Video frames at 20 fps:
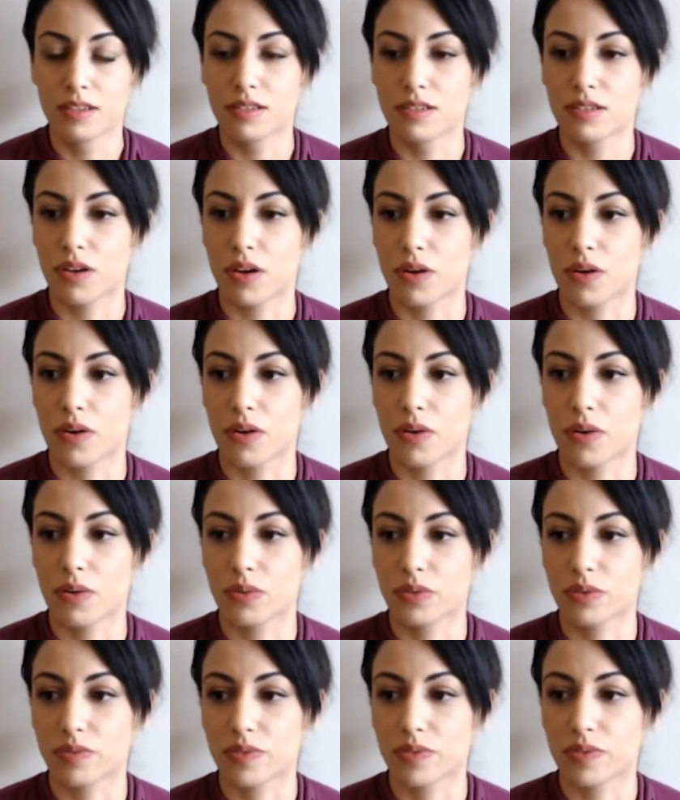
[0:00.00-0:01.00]

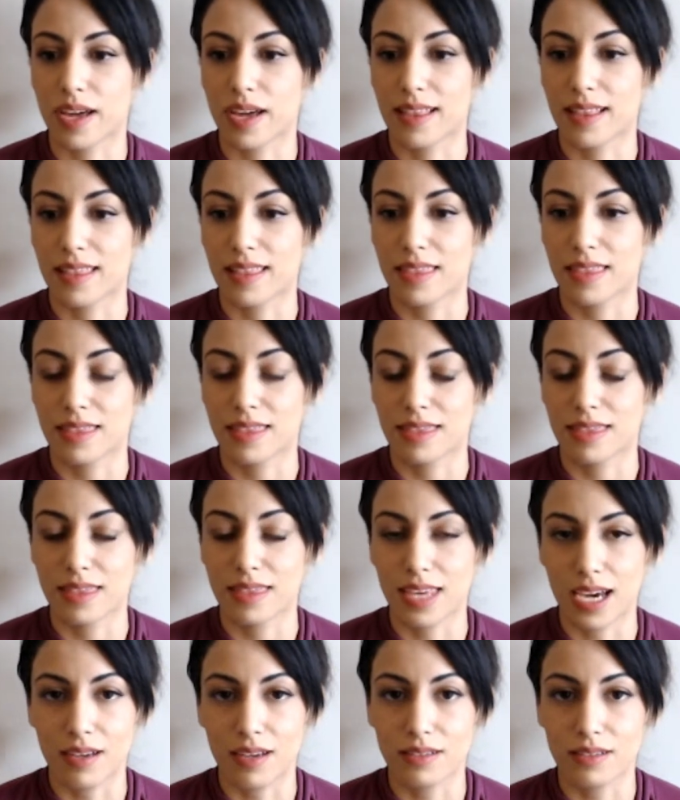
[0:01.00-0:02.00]
So we've got
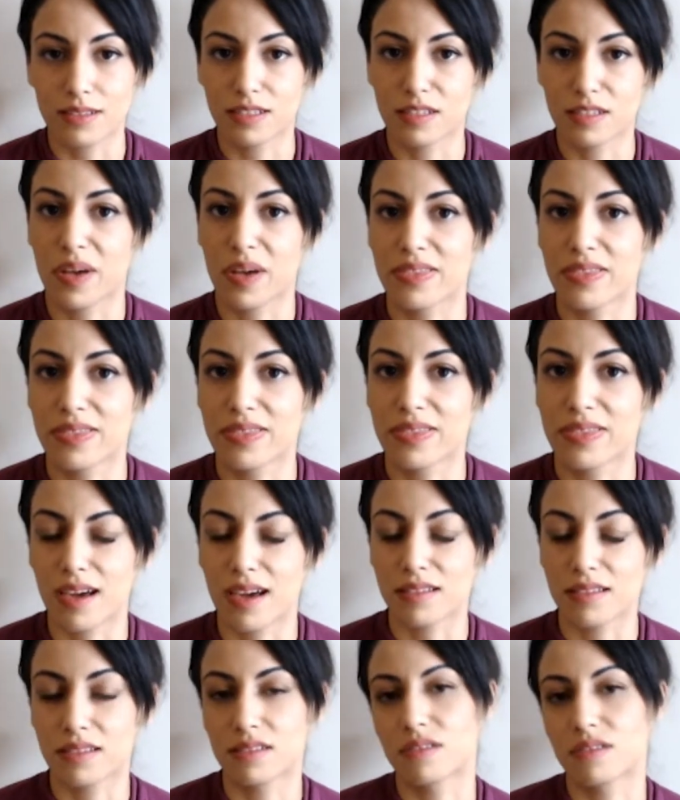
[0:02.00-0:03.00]
thousands upon
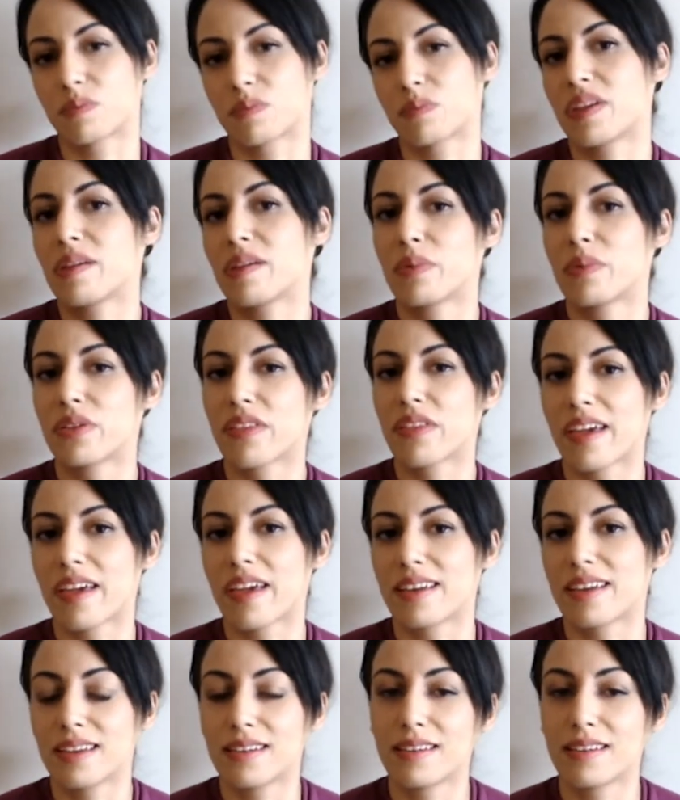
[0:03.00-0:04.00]
thousands of people
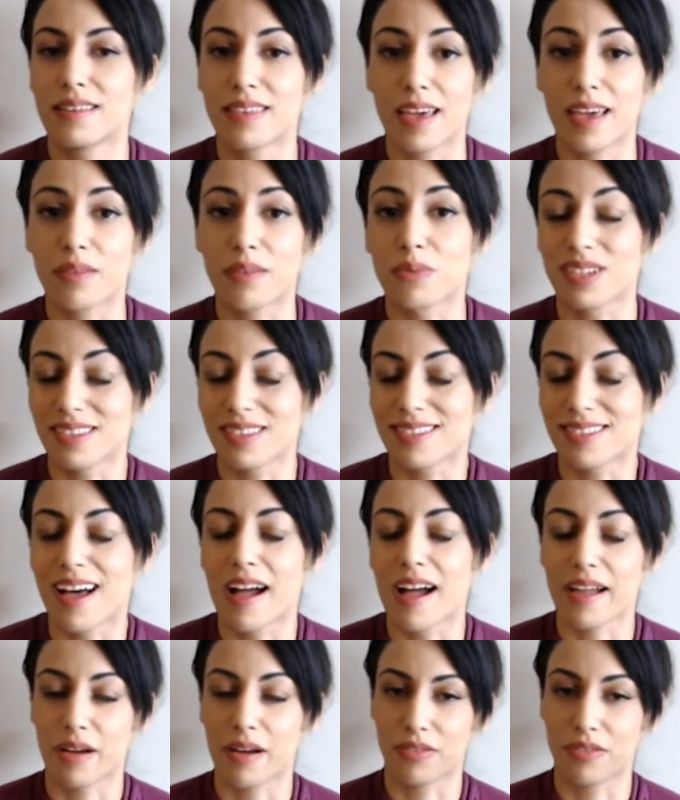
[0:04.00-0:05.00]
that
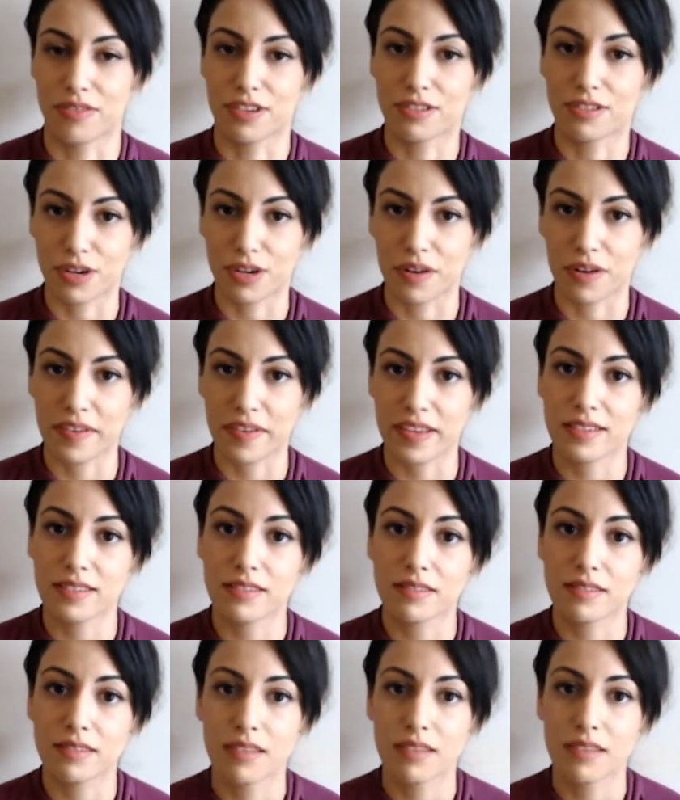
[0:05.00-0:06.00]
rely on this
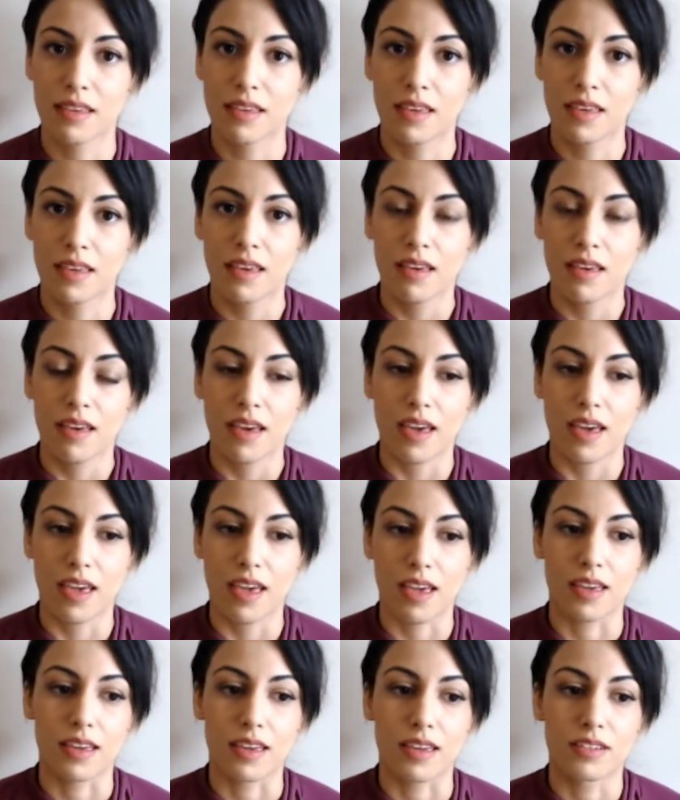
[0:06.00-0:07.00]
service.
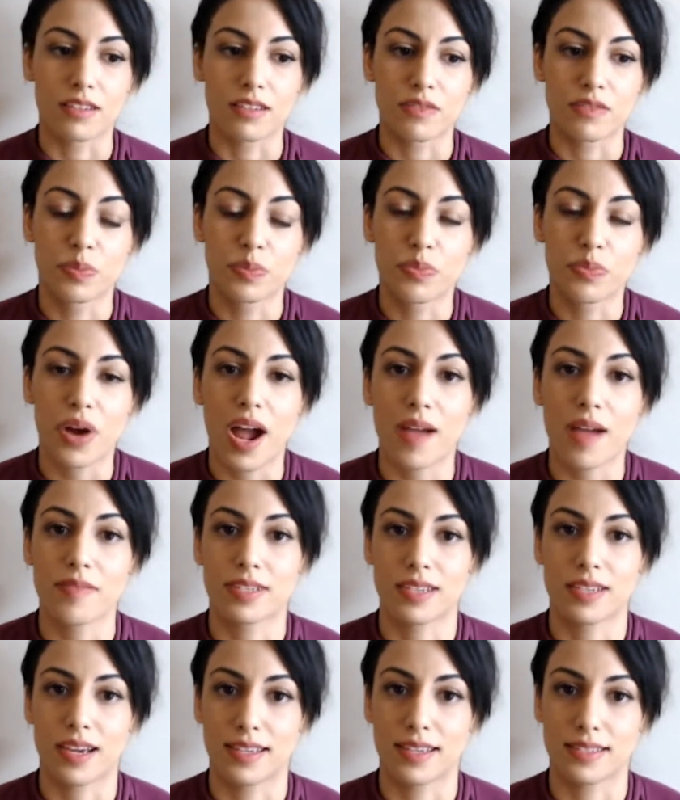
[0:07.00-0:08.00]
And if you
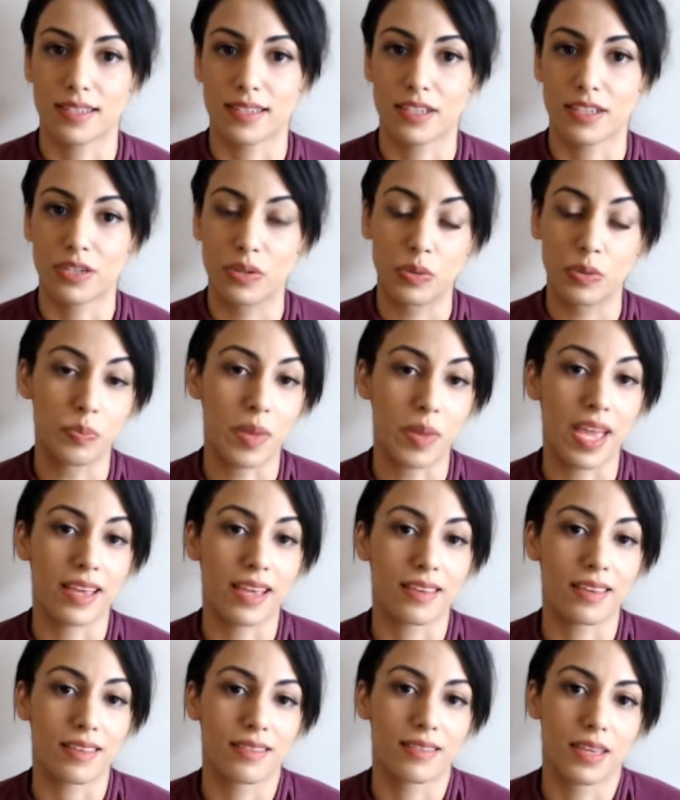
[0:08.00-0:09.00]
privatize it, you make
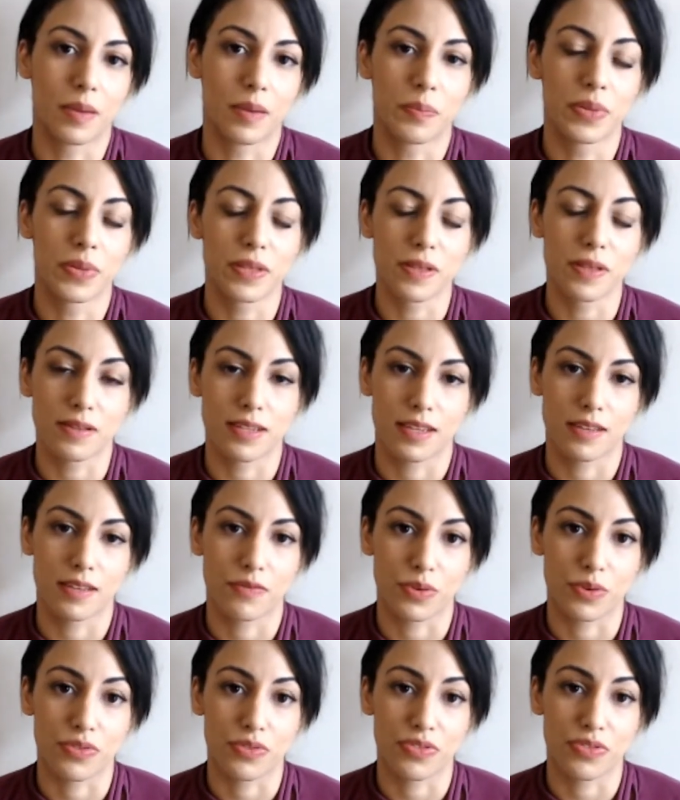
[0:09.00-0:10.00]
it the ability
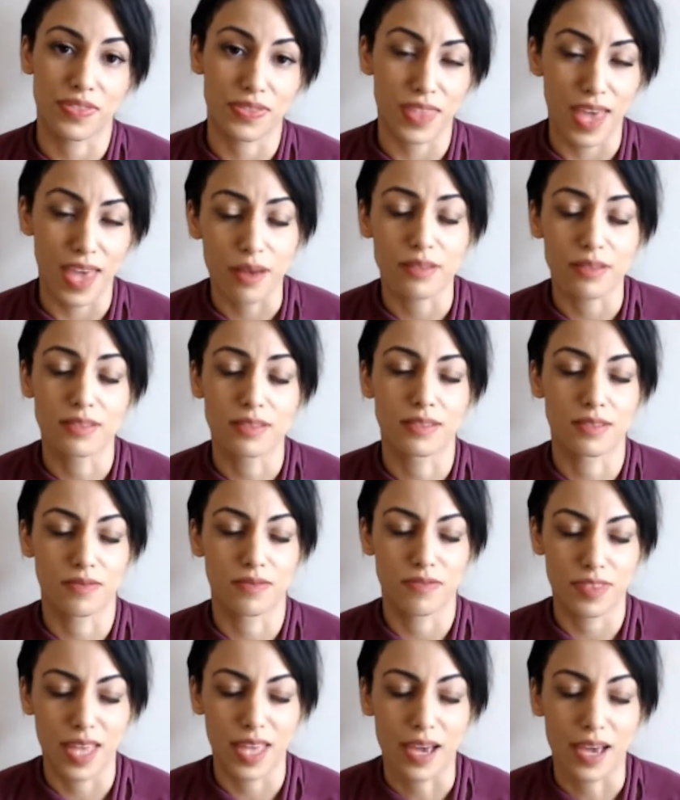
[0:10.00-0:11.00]
for thousands of
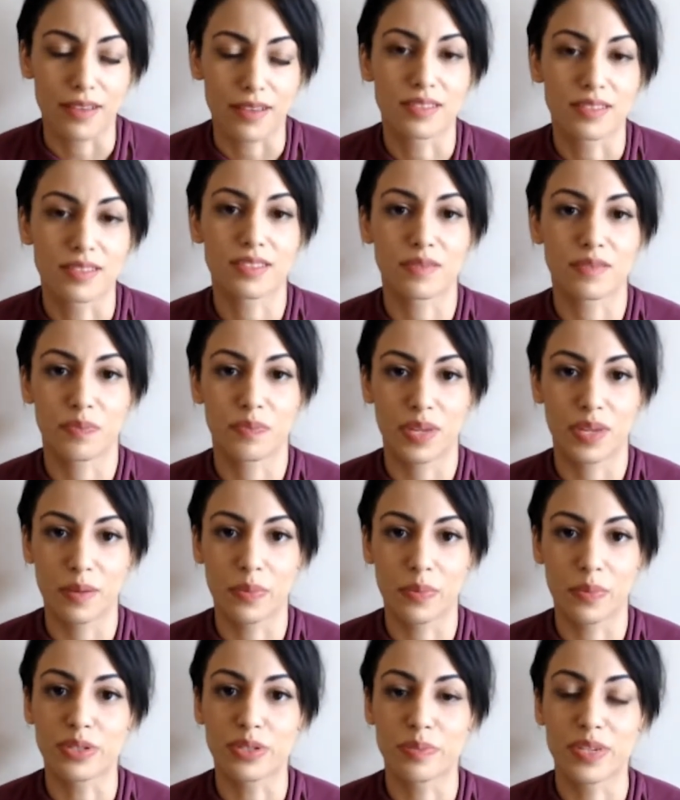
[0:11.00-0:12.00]

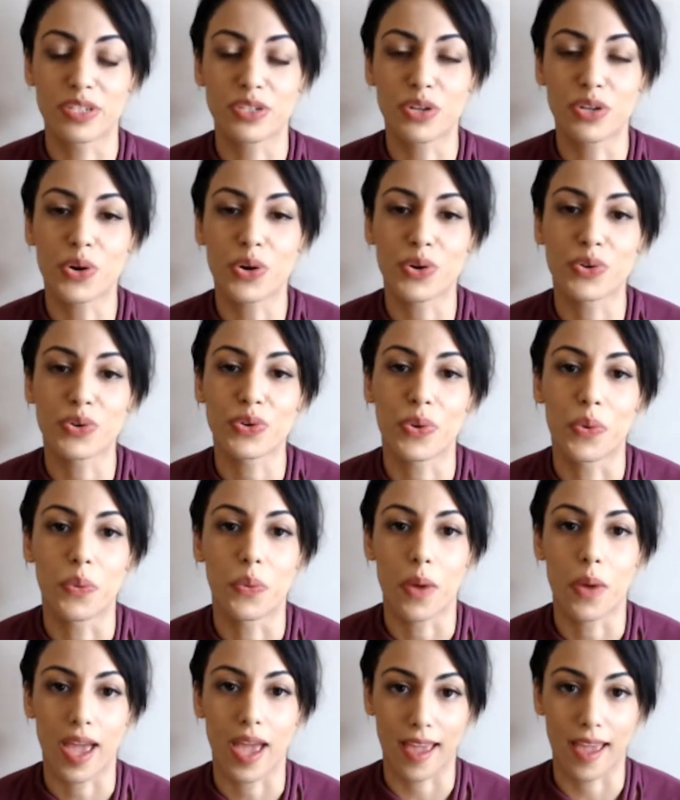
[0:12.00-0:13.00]
people to be turned
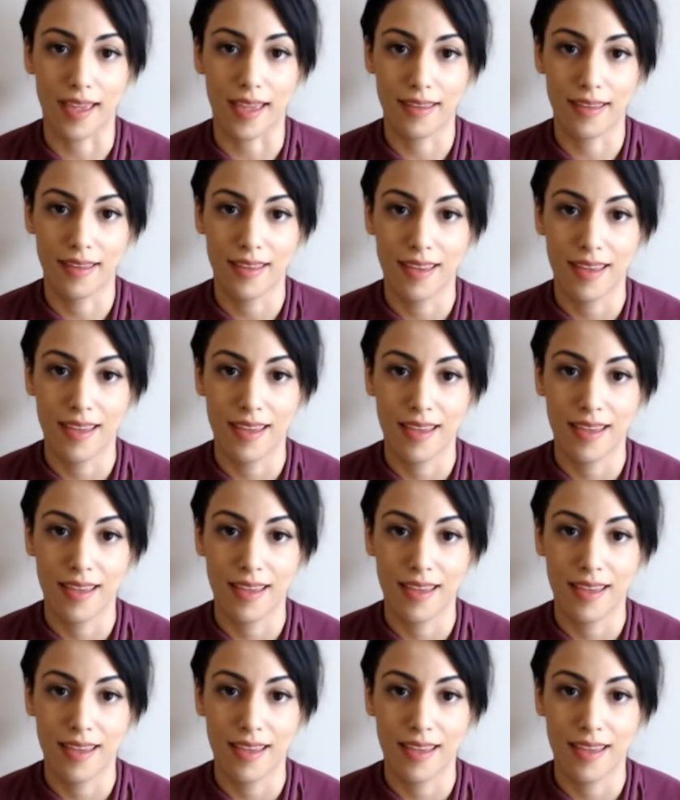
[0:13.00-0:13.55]
away